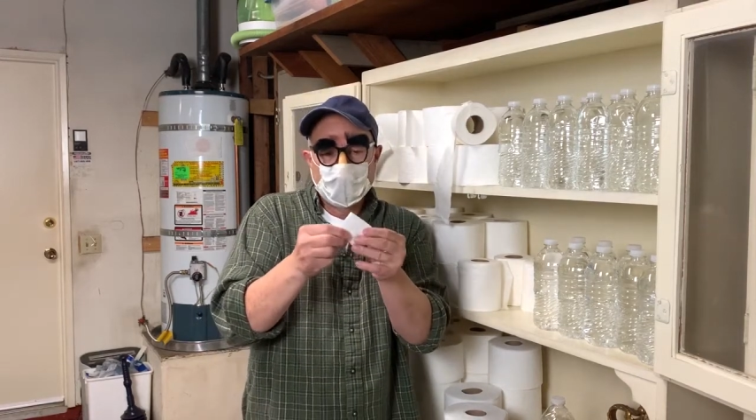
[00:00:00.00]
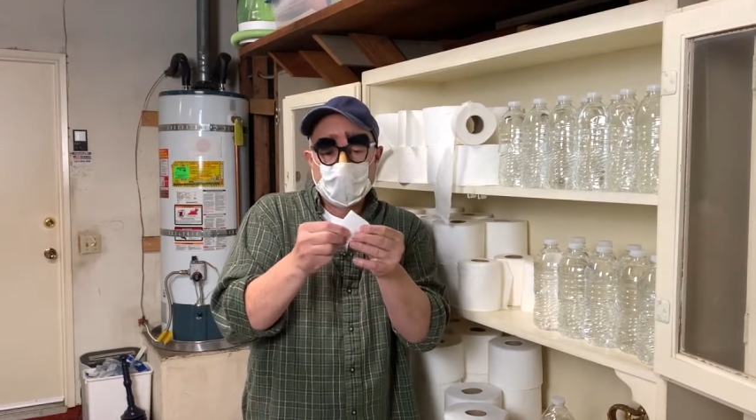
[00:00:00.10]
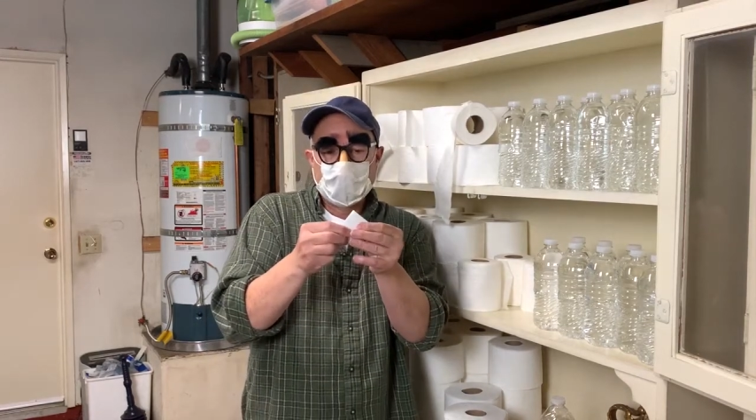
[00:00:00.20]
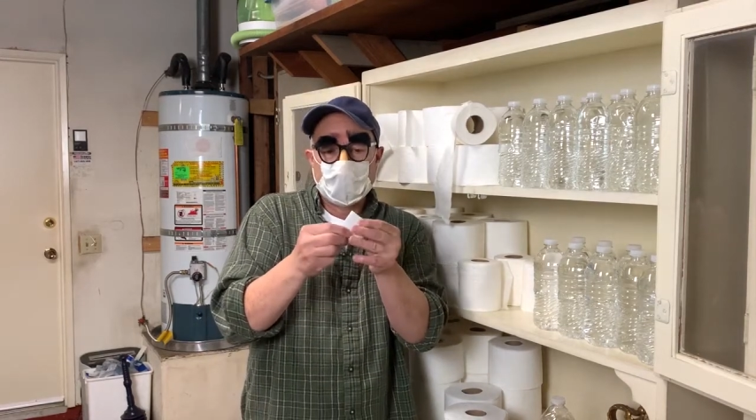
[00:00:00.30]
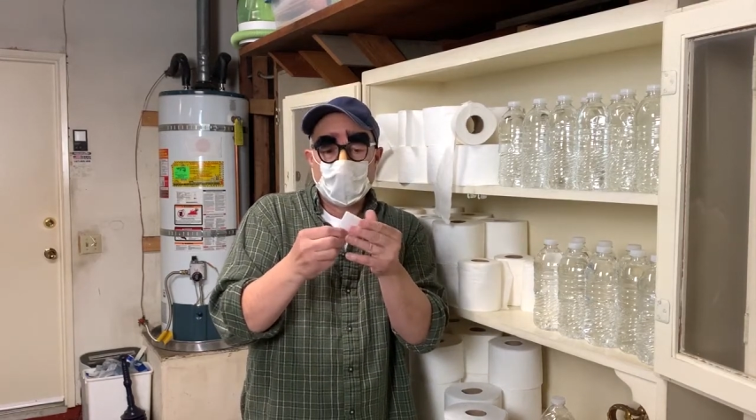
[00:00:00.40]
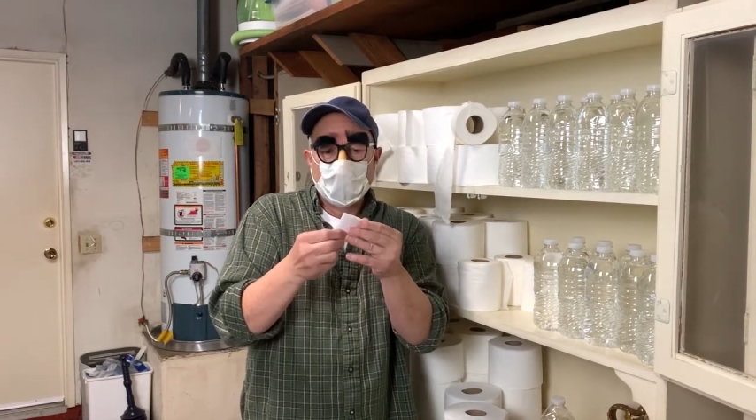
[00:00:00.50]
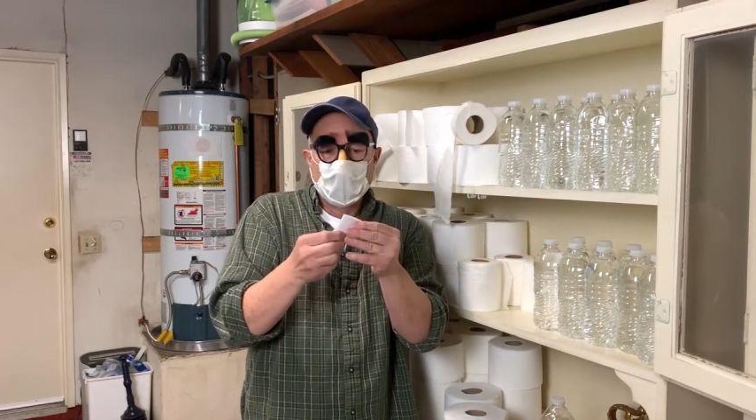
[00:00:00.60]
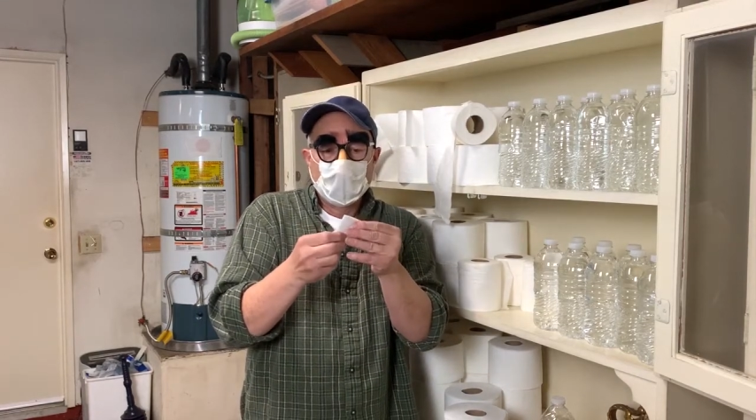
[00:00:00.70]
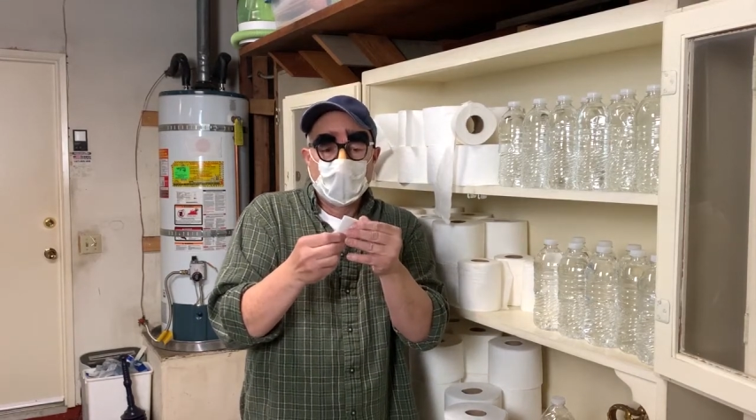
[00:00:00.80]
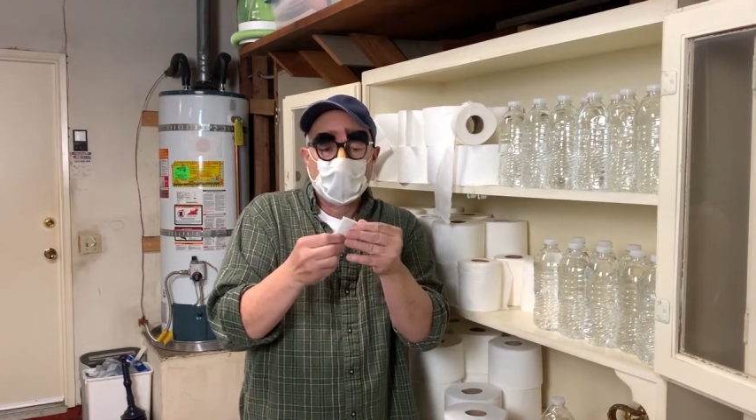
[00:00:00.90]
Now,
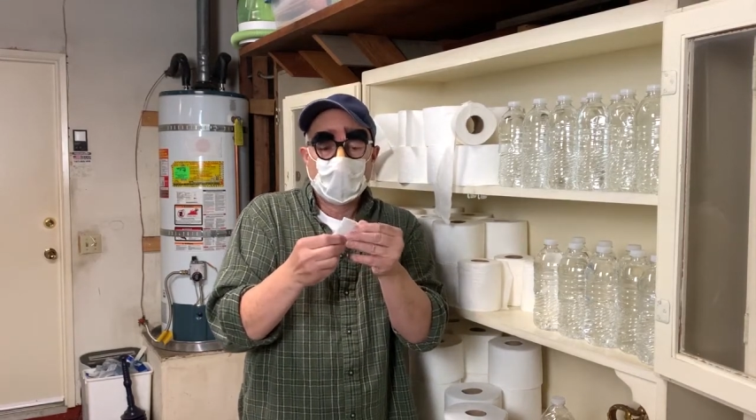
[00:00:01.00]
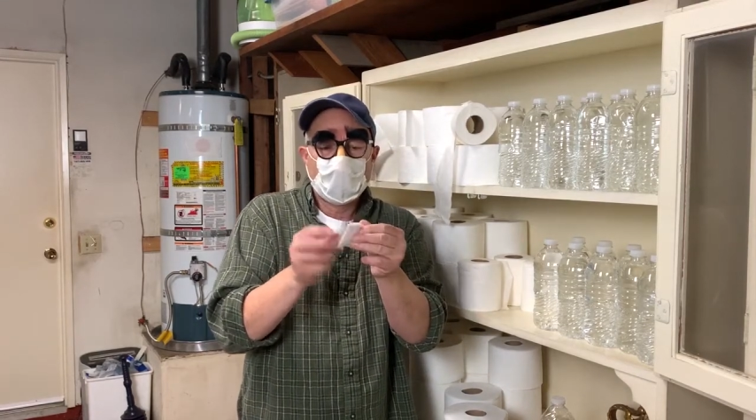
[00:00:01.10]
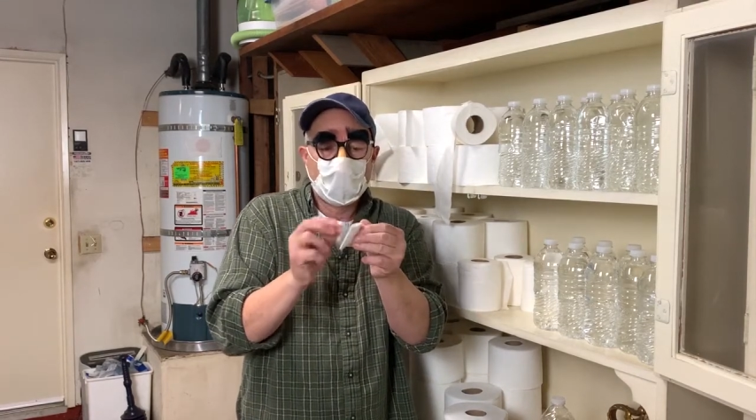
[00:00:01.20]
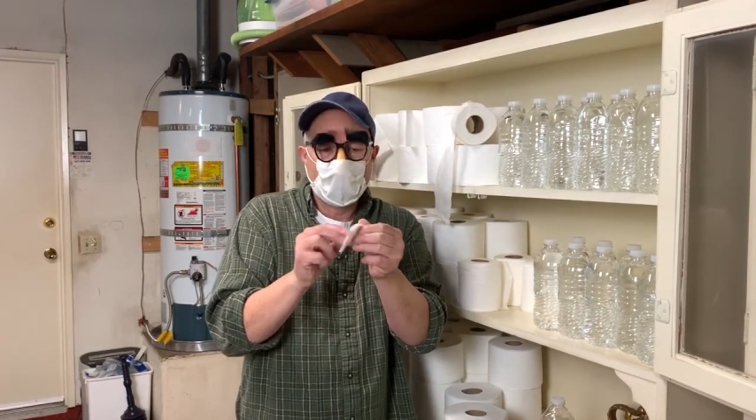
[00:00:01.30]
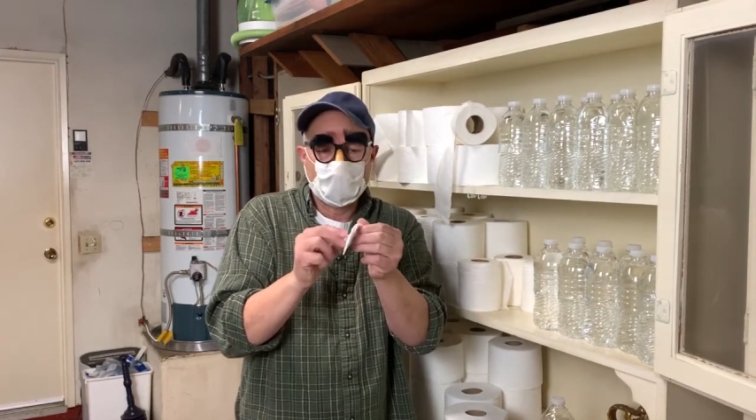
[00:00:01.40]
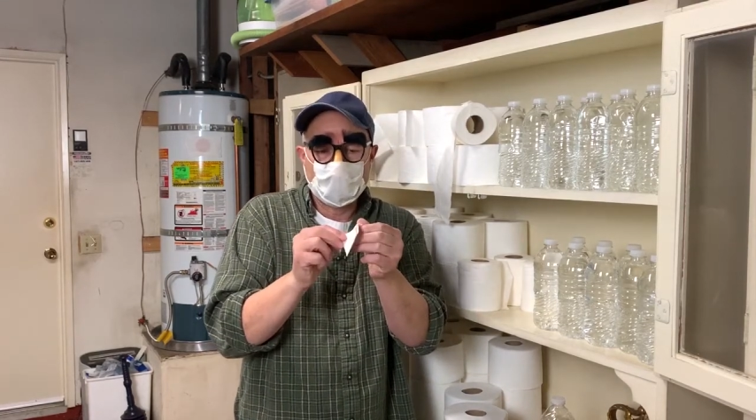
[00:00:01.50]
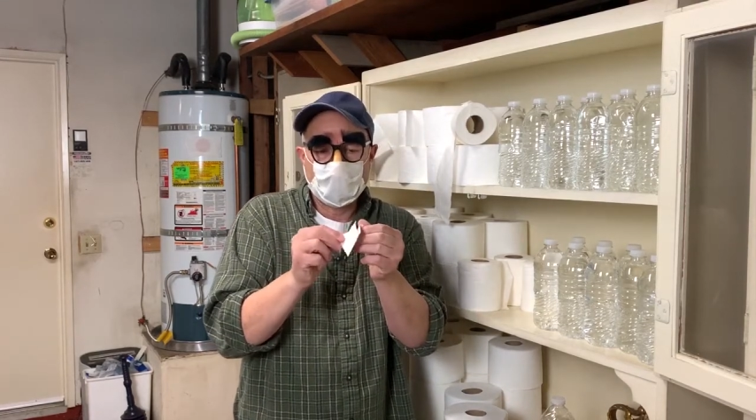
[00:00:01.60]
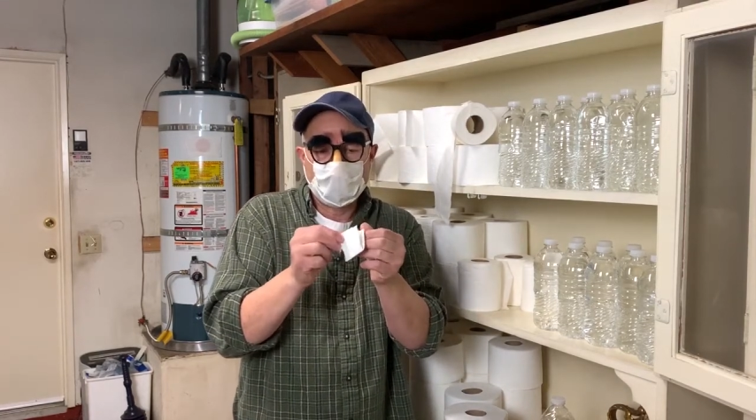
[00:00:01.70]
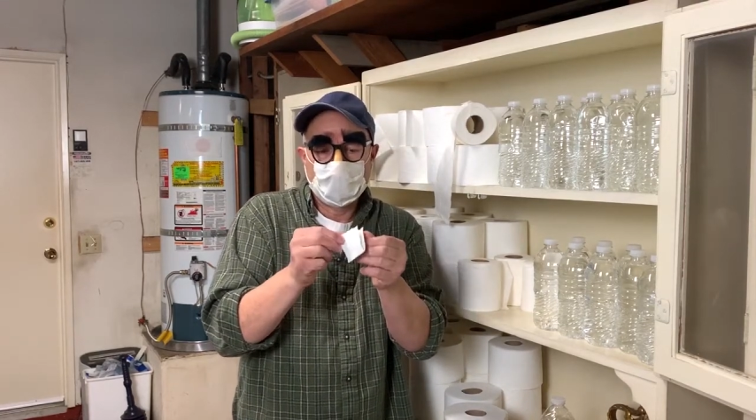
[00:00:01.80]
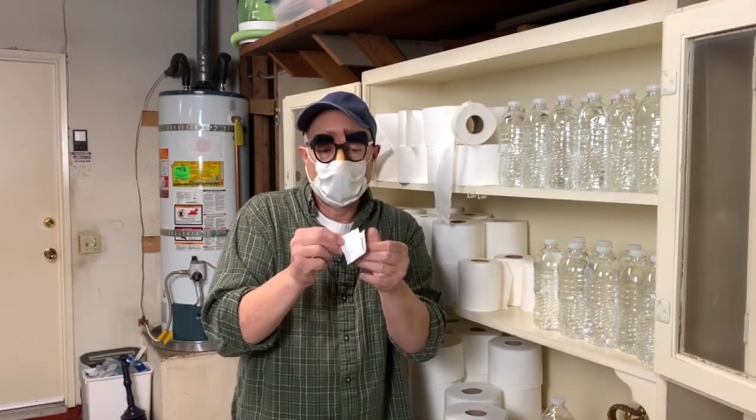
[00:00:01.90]
the
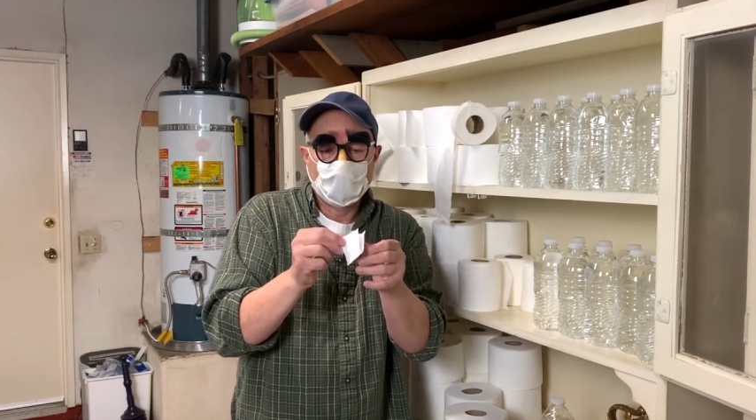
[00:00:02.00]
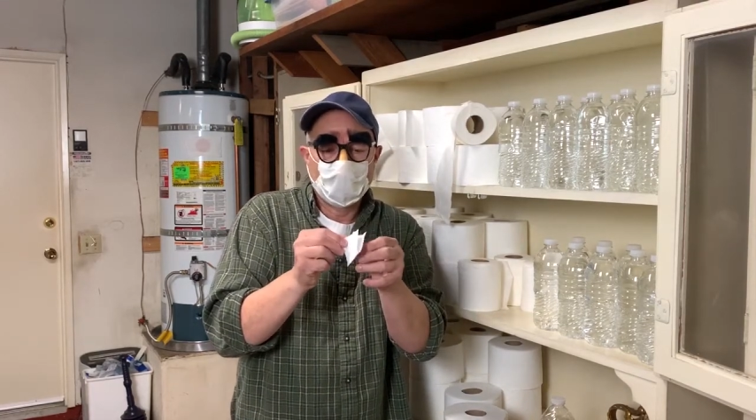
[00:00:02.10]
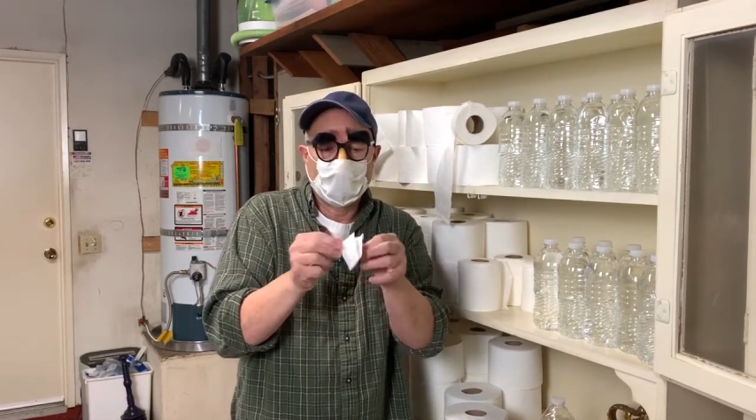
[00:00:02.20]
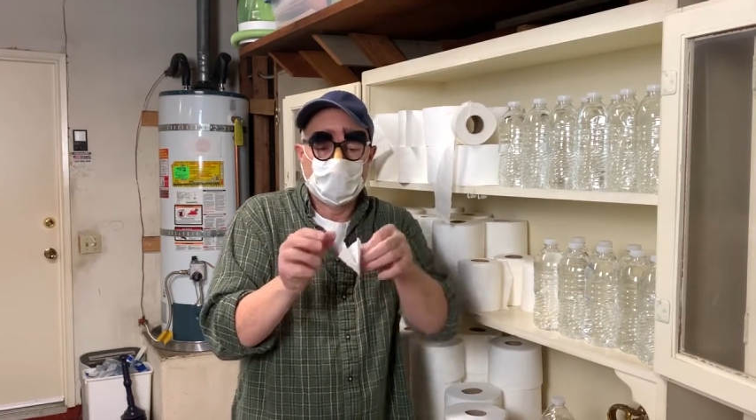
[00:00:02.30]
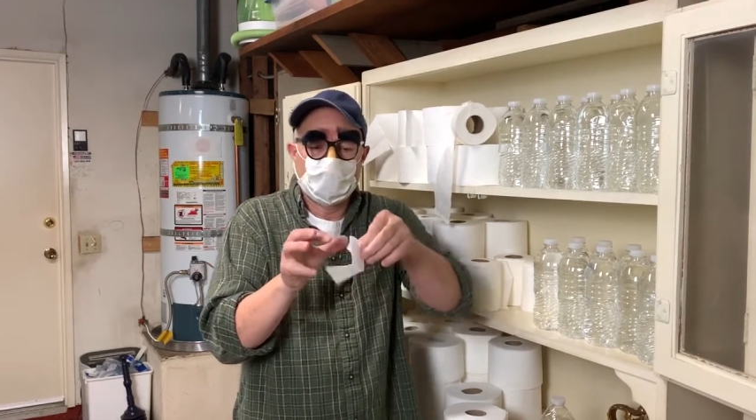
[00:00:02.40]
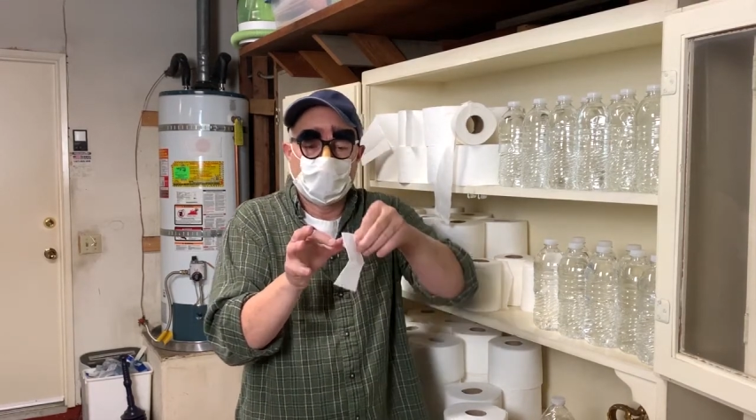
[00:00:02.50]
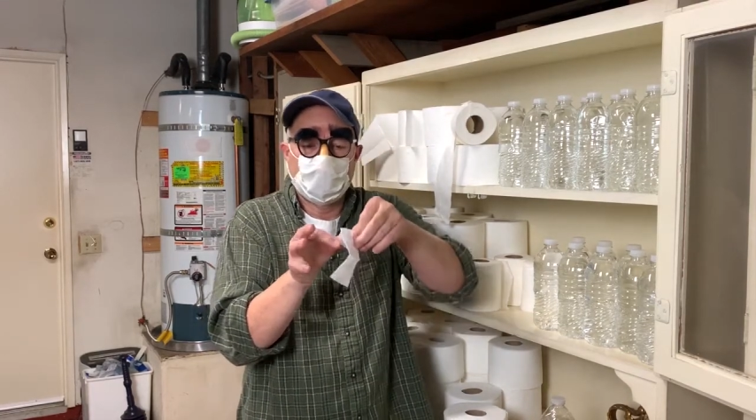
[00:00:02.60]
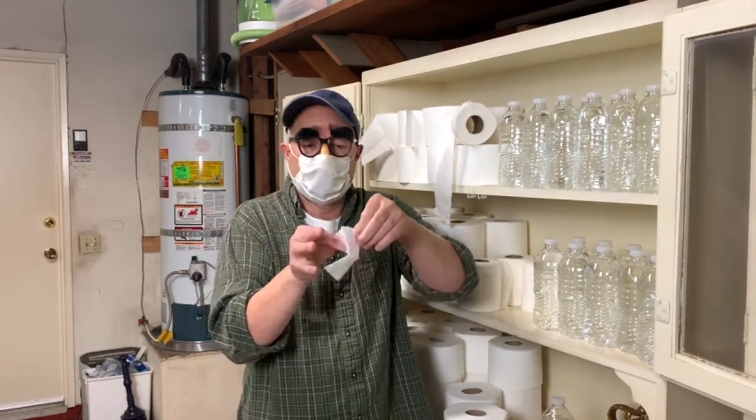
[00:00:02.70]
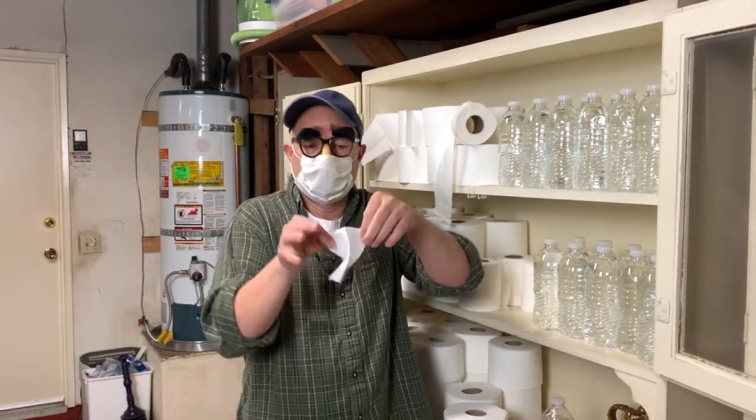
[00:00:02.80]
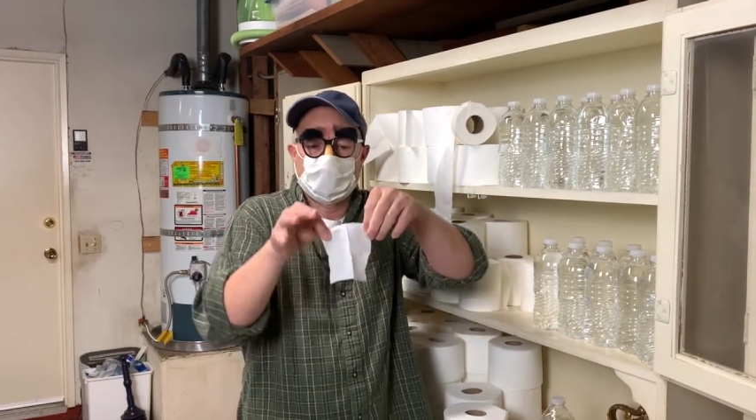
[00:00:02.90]
corner, which
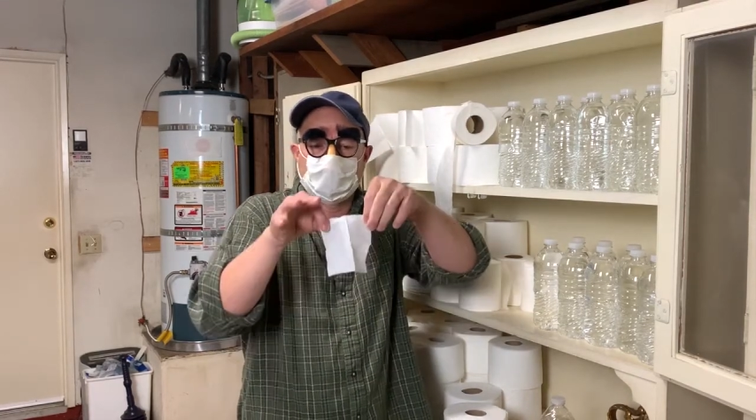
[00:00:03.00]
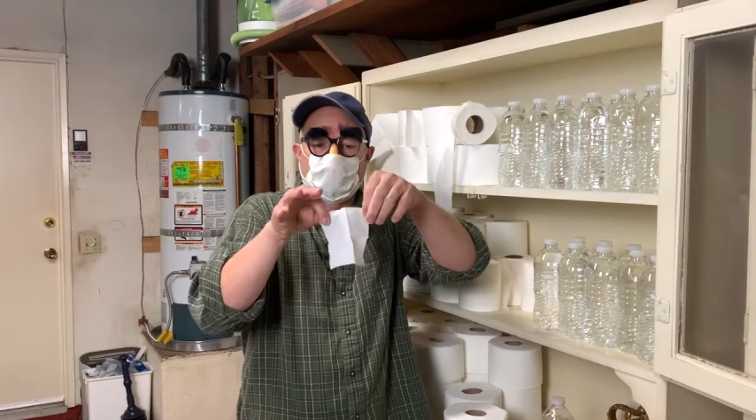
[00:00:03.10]
is